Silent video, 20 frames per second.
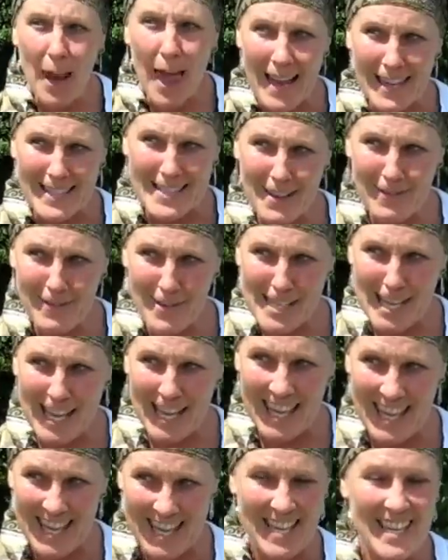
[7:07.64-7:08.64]

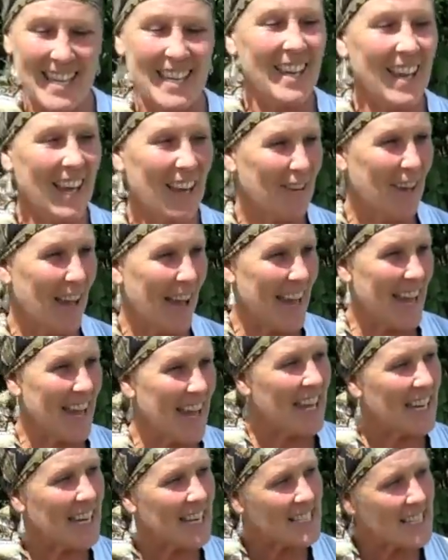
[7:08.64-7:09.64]
activity, okay,
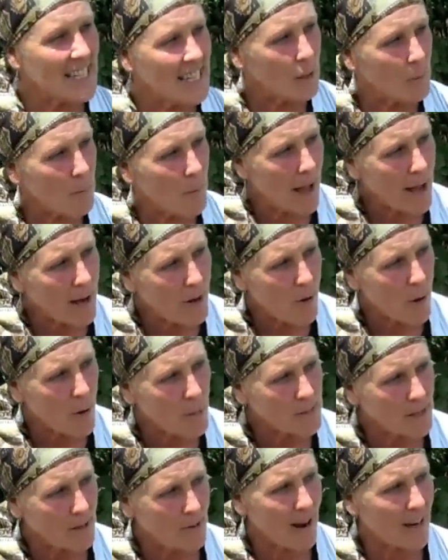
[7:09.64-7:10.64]
and it's little
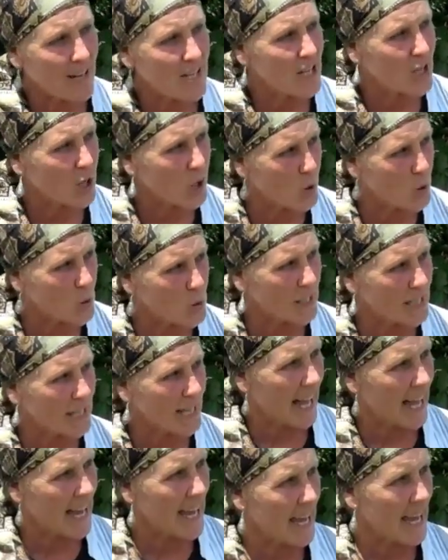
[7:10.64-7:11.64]
microbes that are actually causing
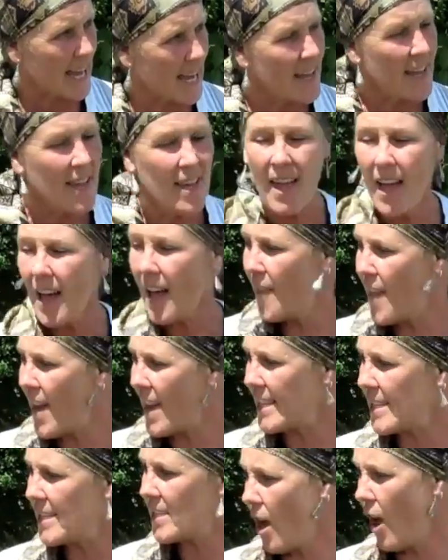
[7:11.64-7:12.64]
that heat, and
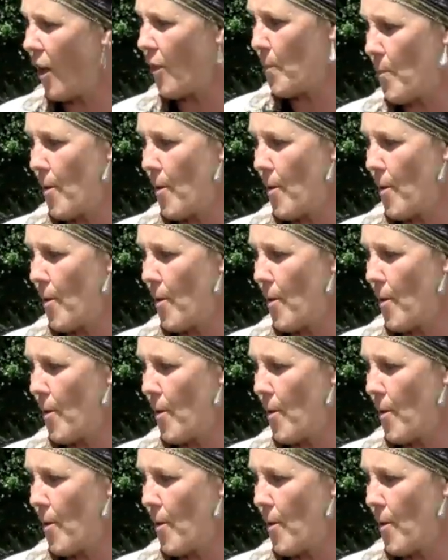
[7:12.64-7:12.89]
they start